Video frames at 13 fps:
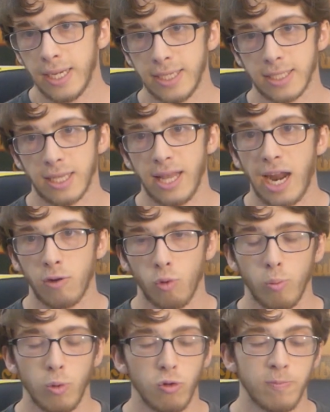his
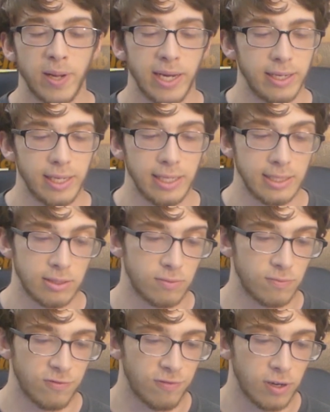lateral movement
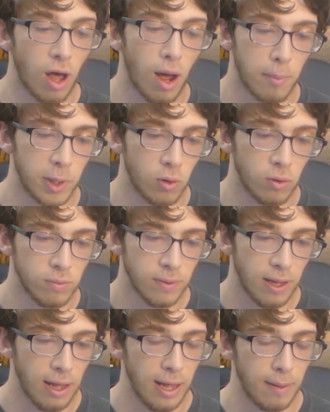is
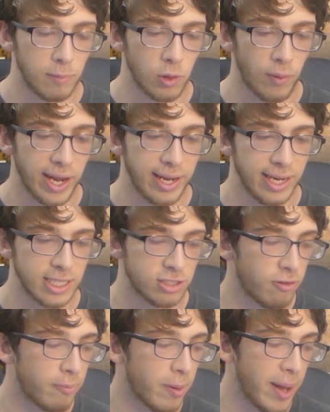phenomenal. The way he
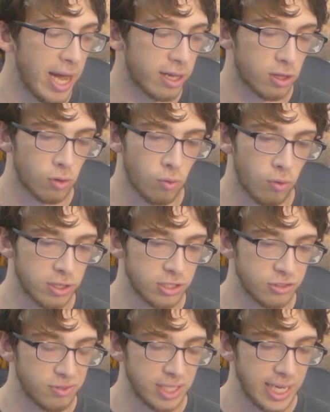hits from the back of the court
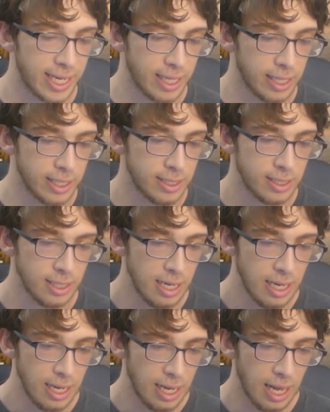is ridiculous.
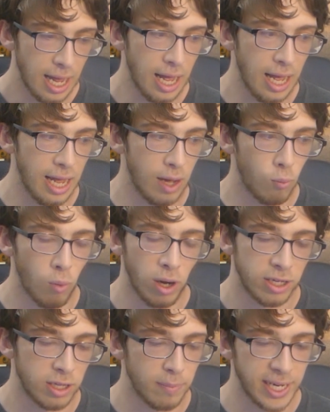
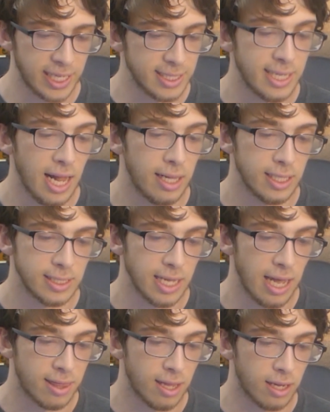One of the biggest talents,
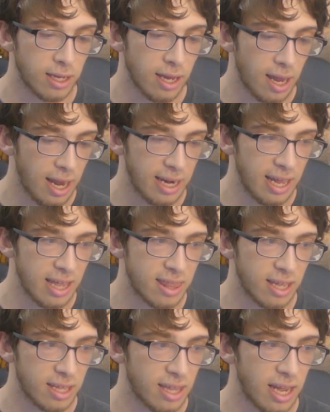I think, and I
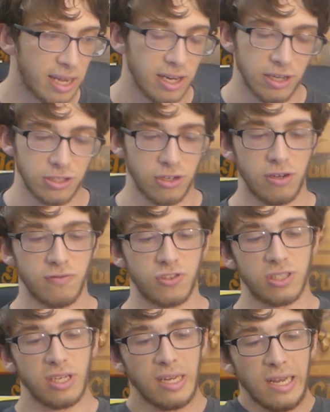think that he
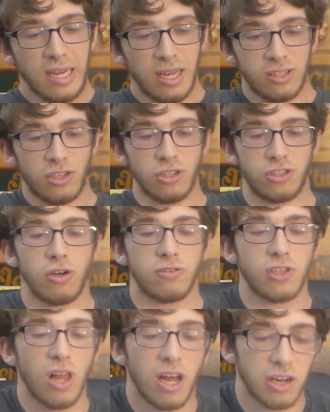deserves
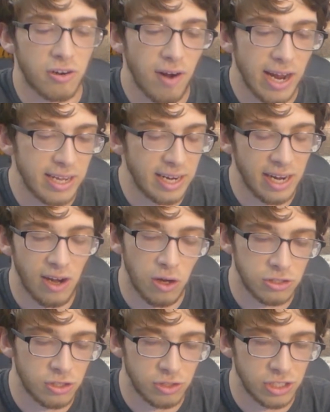a lot of credit, and
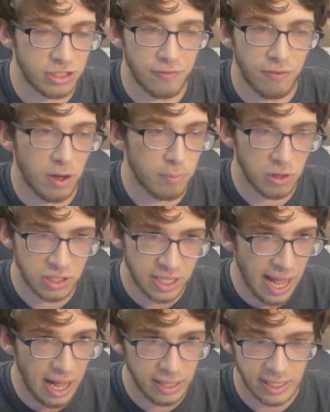also just a fun
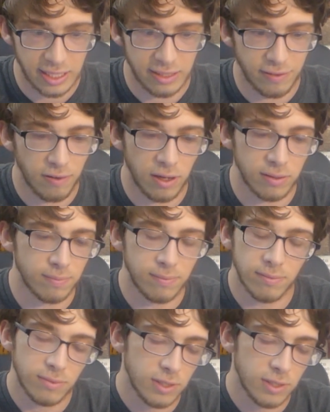personality and a fun